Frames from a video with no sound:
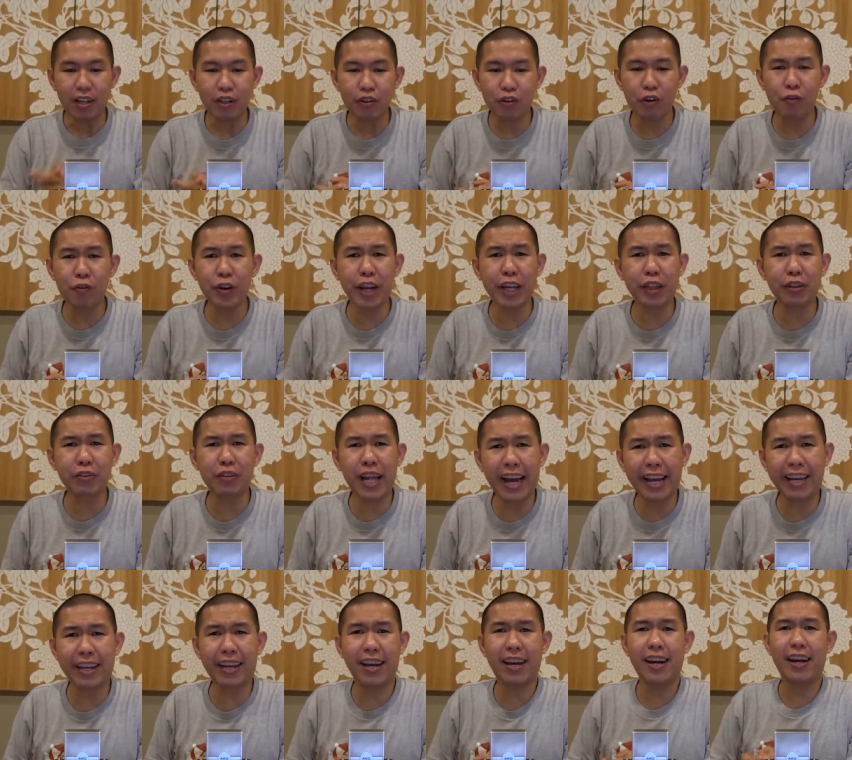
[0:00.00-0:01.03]
Don't forget to
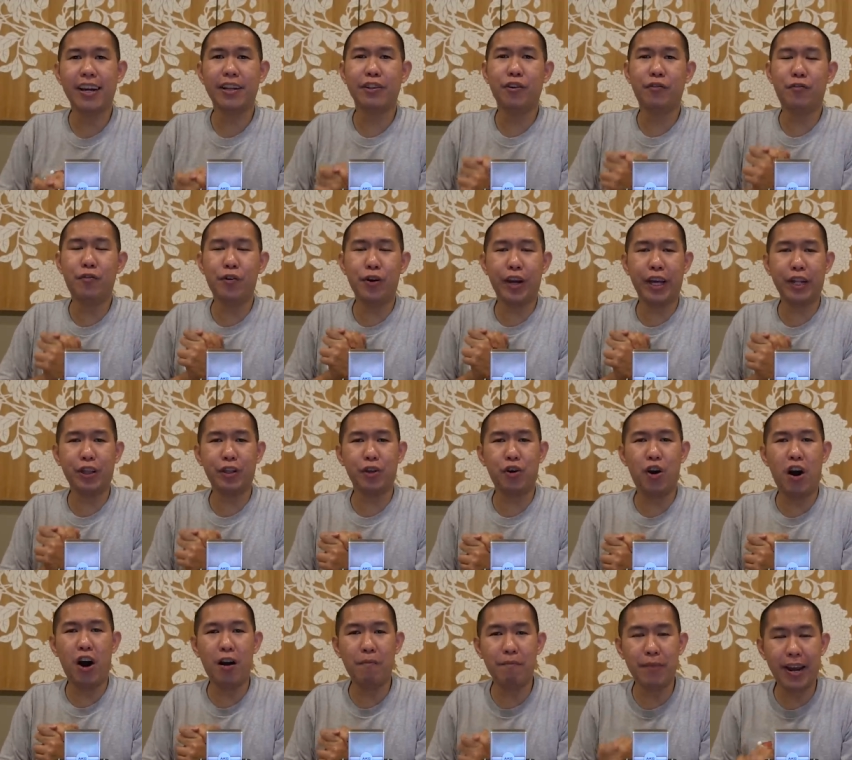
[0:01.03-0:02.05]
like, don't forget to
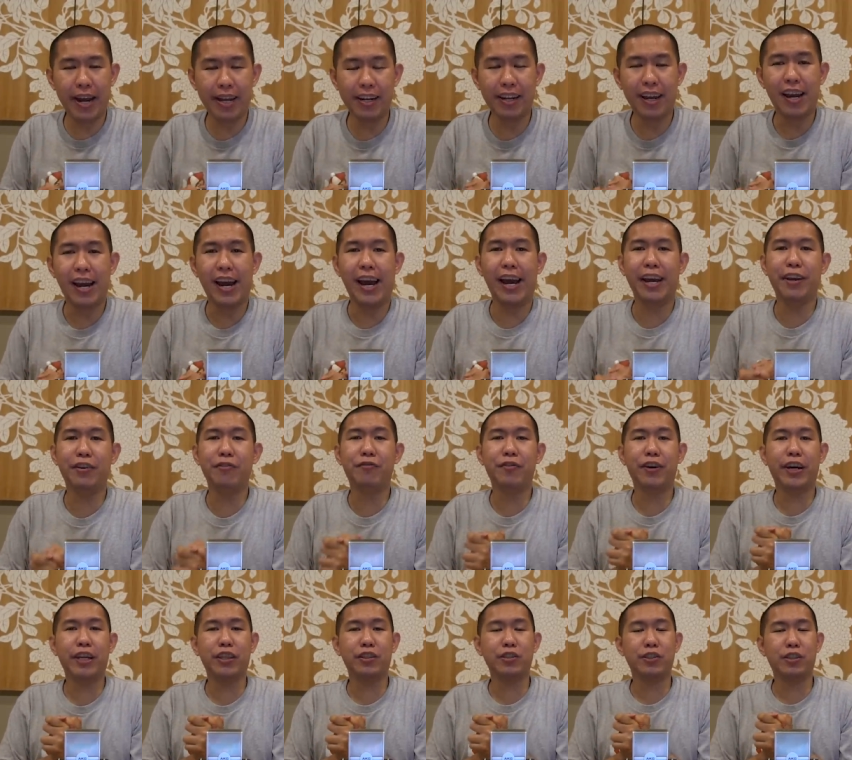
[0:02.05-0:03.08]
comment, and don't
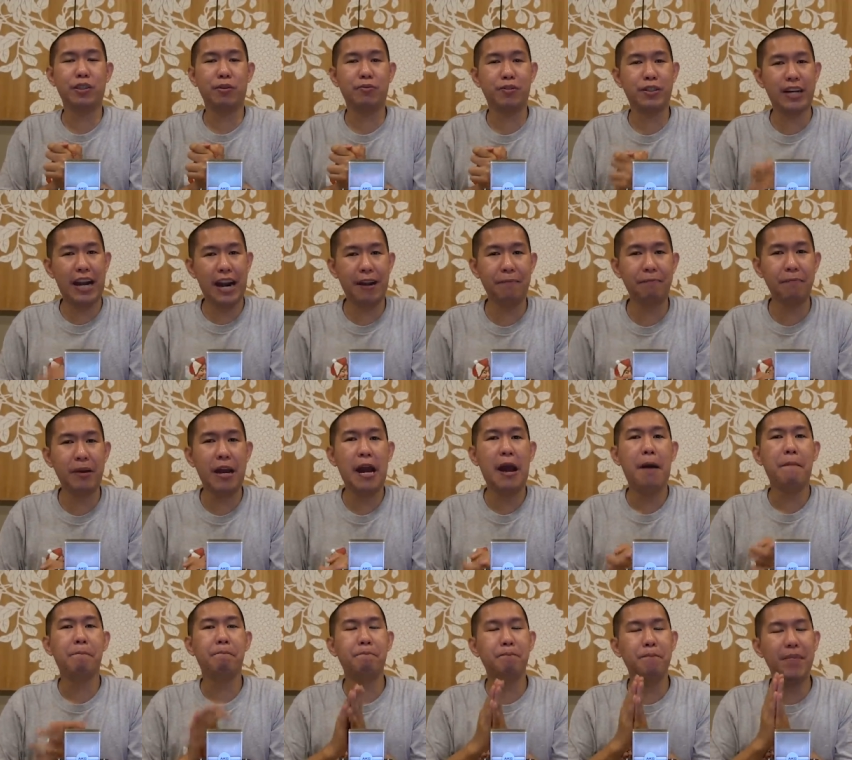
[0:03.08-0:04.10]
forget to subscribe.
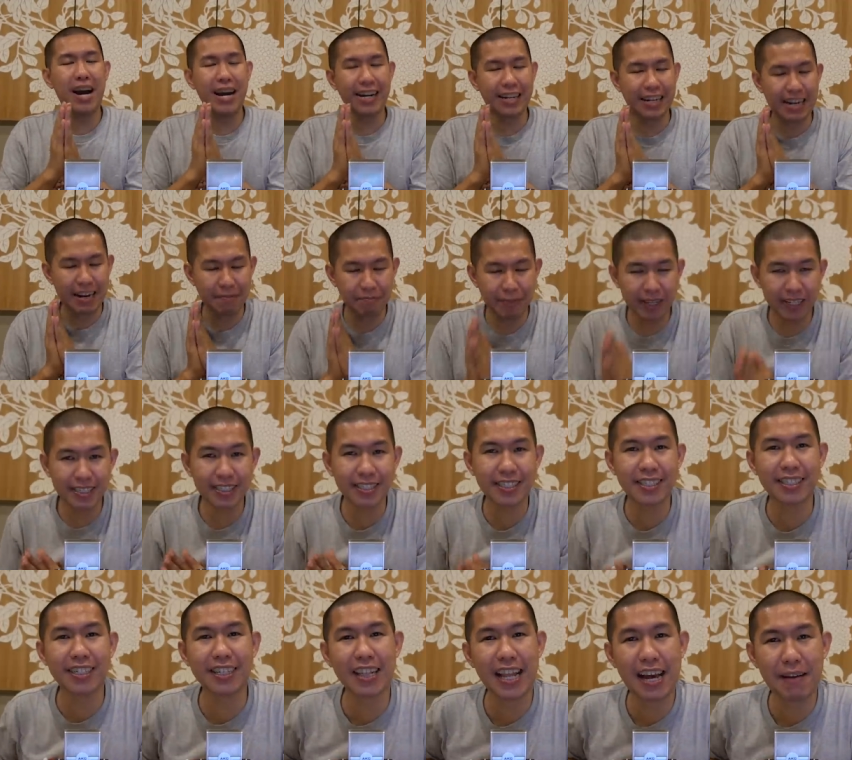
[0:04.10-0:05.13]
Maraming
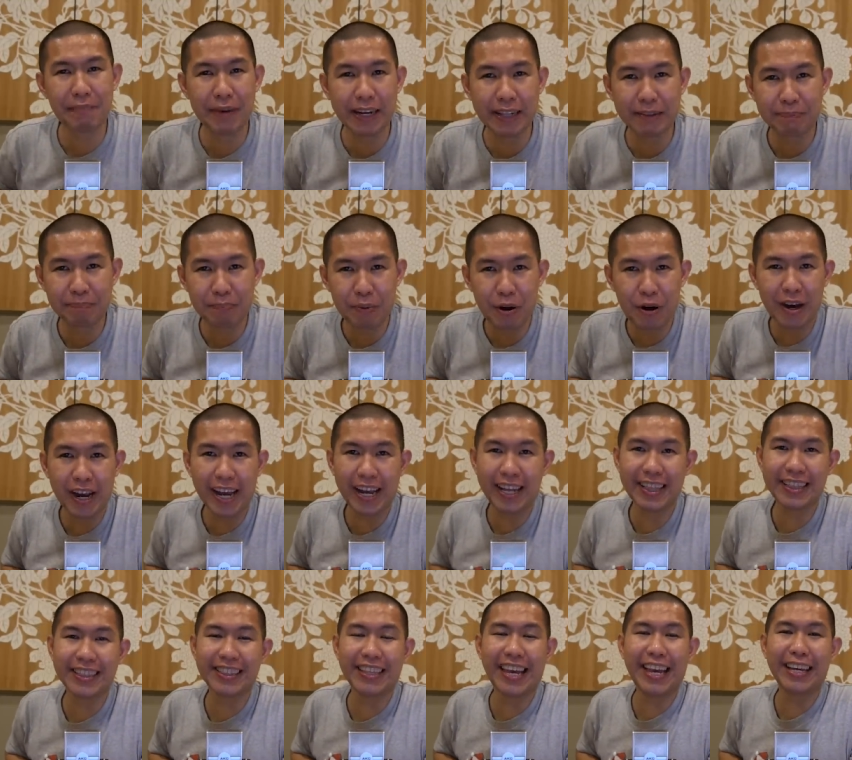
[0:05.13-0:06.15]
salamat po,
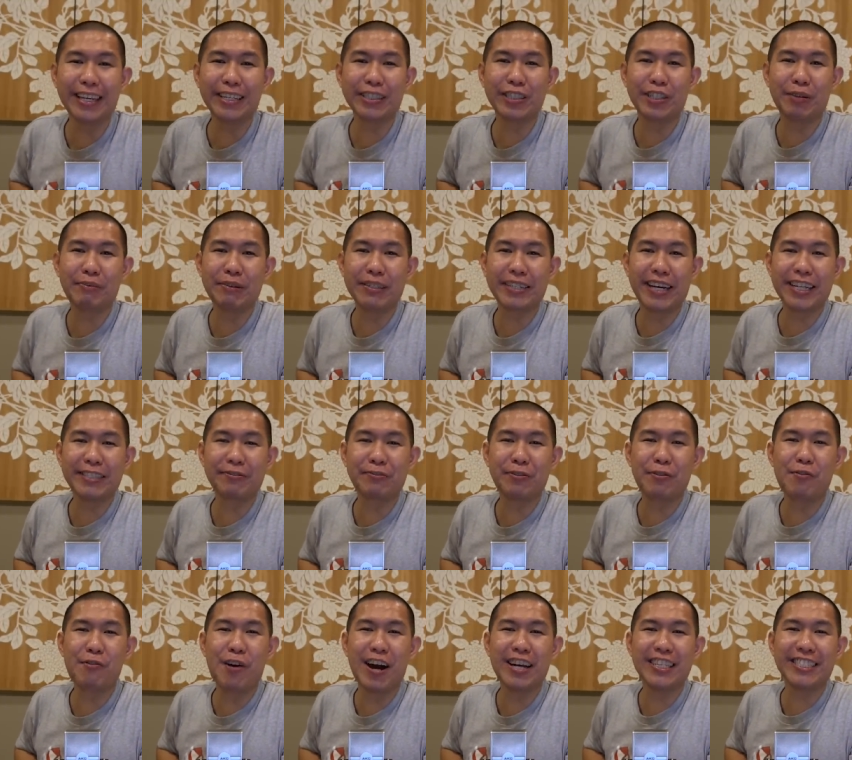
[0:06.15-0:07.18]
and thank you so much guys
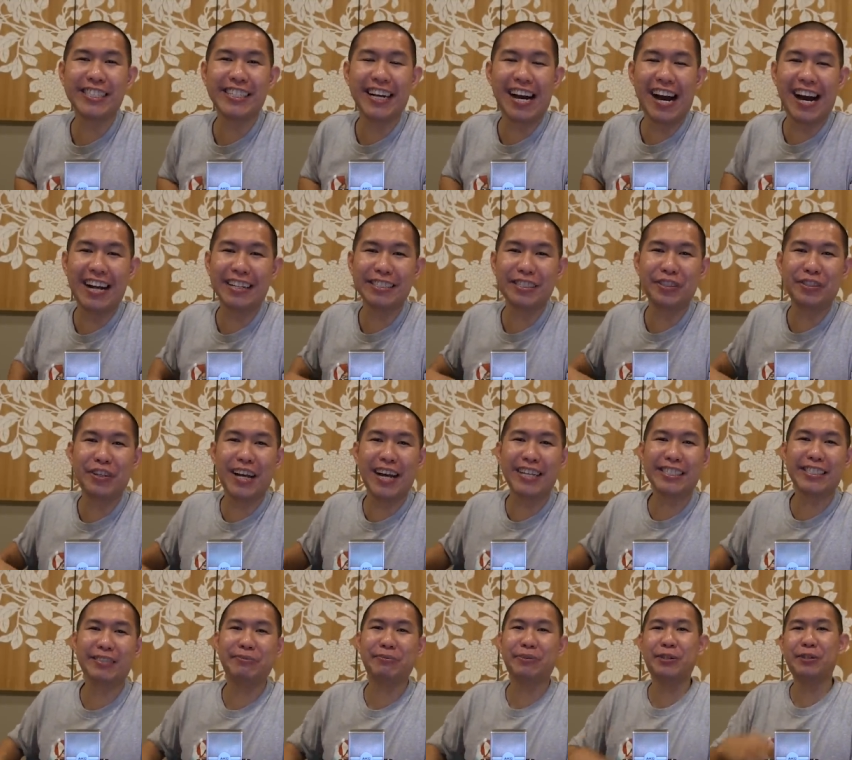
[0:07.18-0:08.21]
for watching. I'll see you
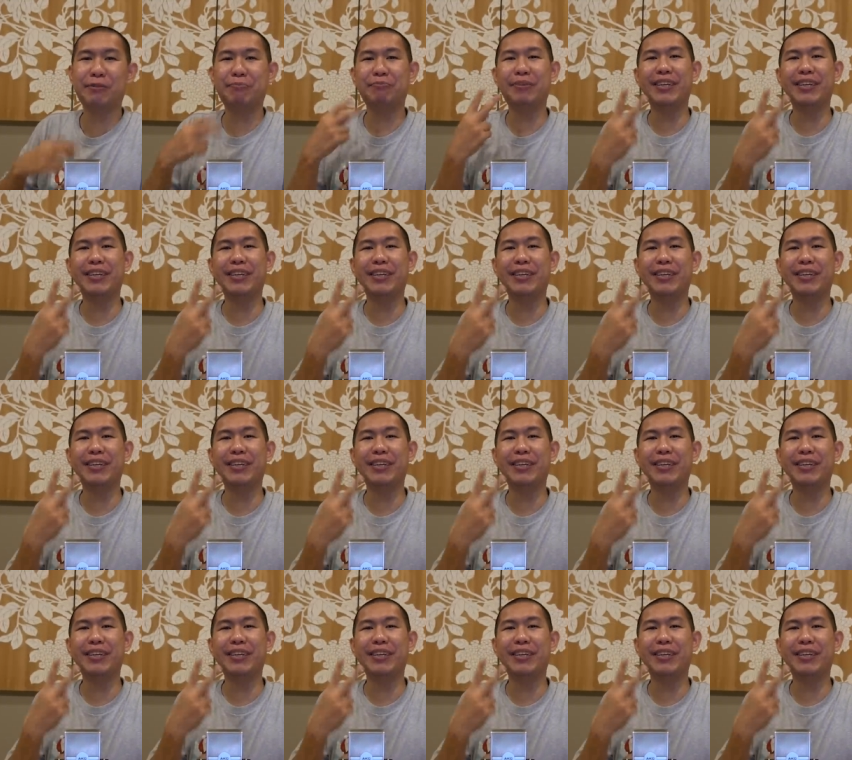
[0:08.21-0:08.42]
guys tomorrow.